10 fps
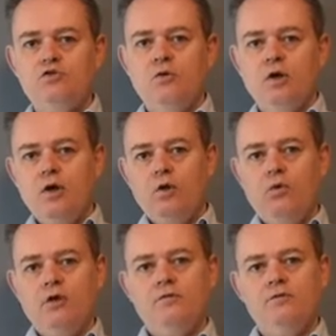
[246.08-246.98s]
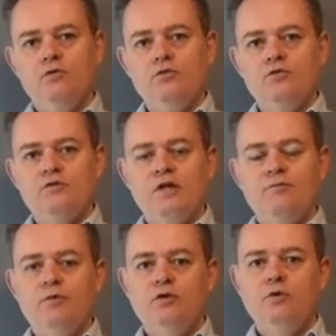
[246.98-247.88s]
you what the users
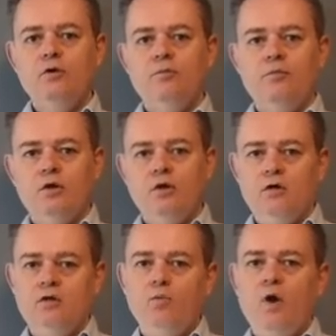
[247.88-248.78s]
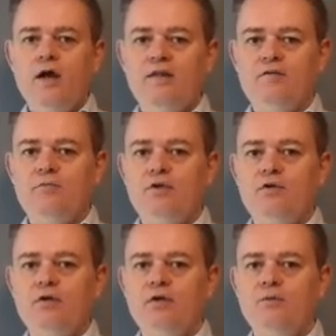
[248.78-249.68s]
have been doing, but not why they have been
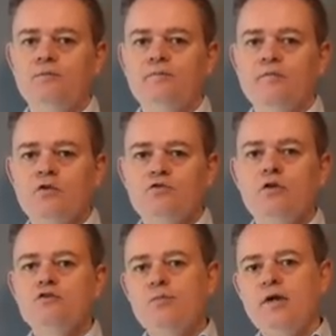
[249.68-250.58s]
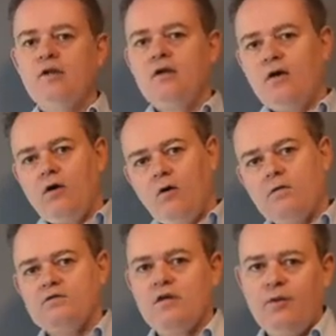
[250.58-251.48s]
doing it. So you can spend
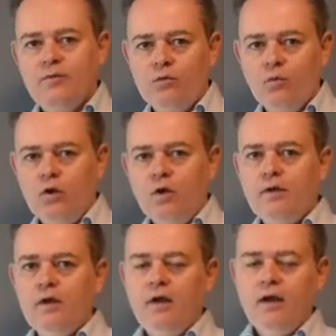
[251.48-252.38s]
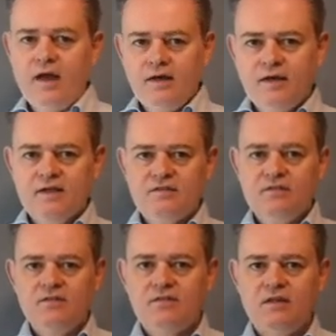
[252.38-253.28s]
all the time in the world analyzing
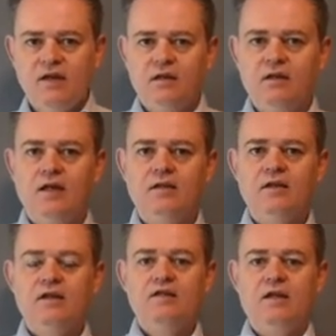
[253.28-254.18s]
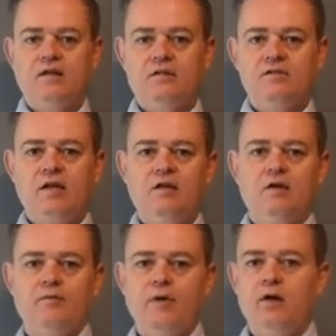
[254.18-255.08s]
this and getting an understanding
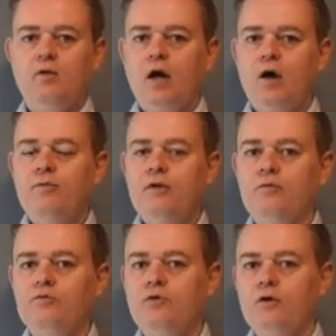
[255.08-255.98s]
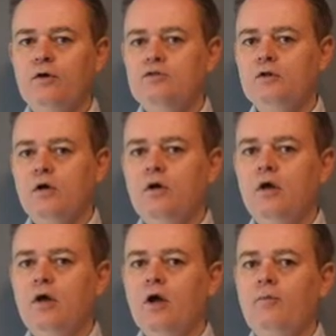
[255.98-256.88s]
about how people flow and so on.
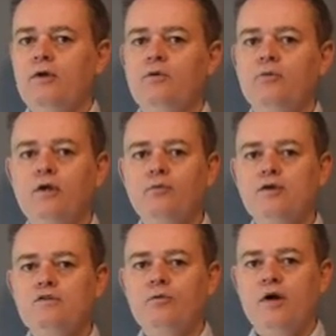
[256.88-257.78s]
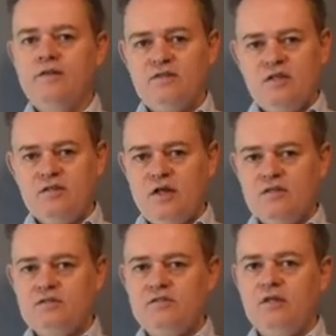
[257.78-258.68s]
But the real reason why they take the
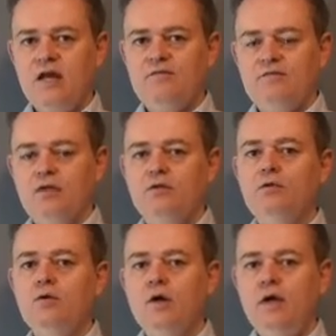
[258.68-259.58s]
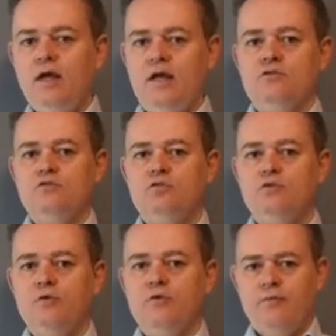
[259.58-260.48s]
actions they do has to do
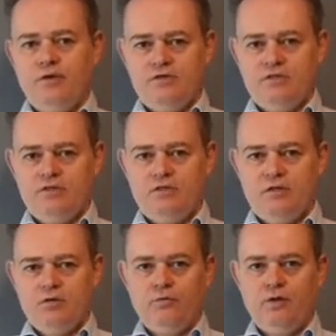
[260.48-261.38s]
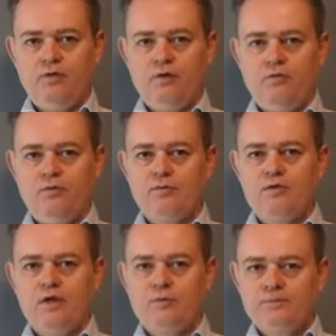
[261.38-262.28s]
with the messages that you have written on your
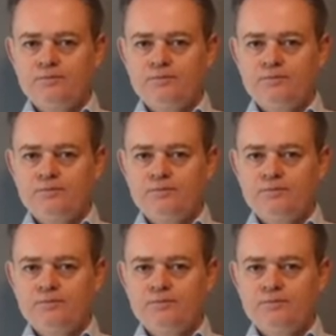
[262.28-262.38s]
website.